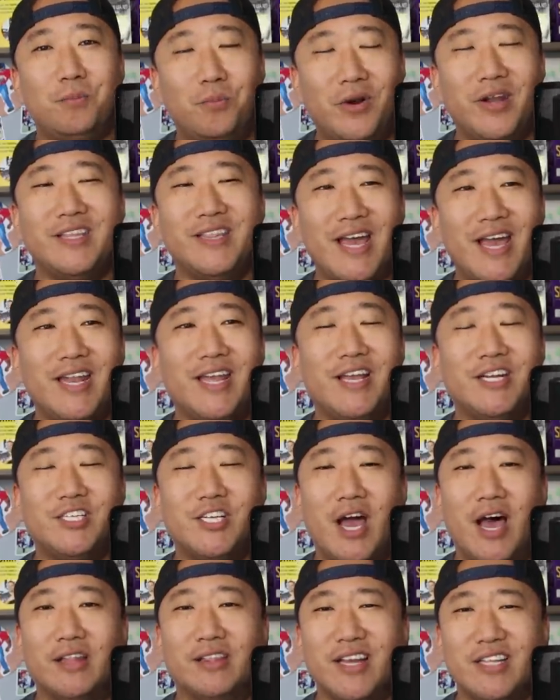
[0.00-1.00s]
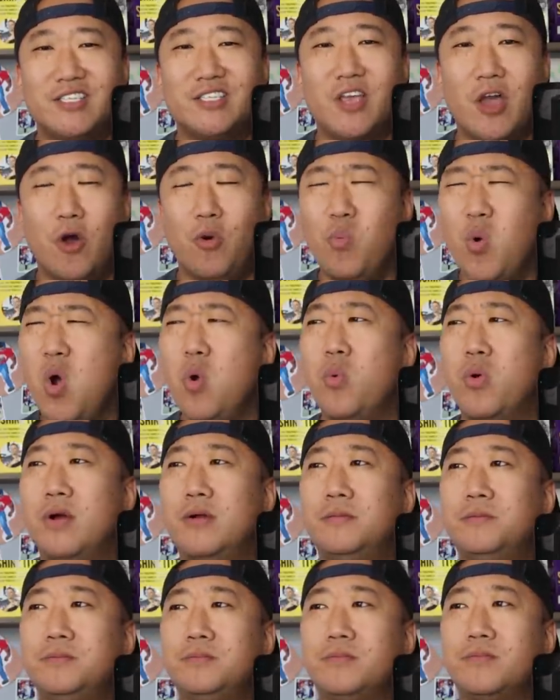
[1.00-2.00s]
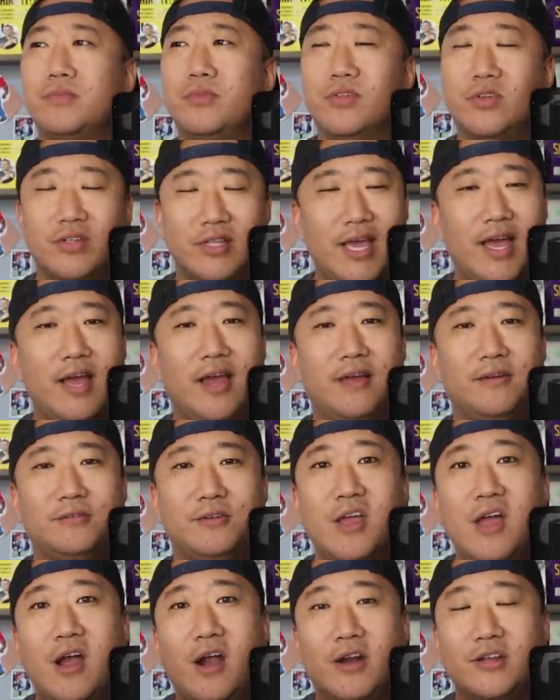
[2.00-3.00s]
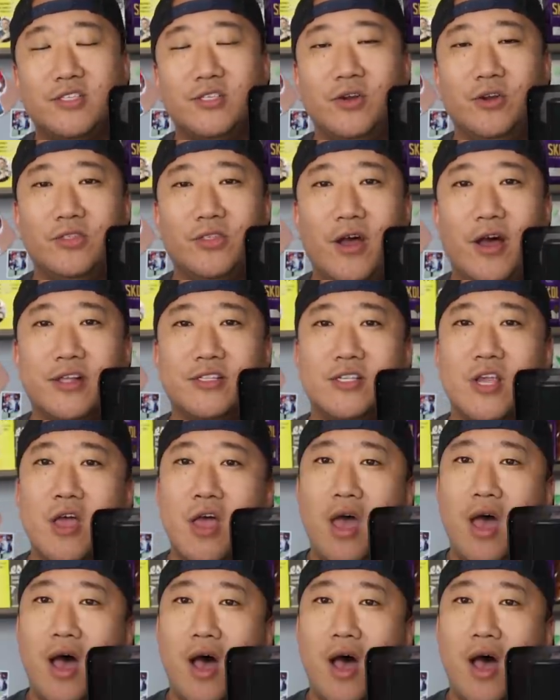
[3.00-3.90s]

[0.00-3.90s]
Bring that ish on. Let's go. Woo! All right, so your thoughts.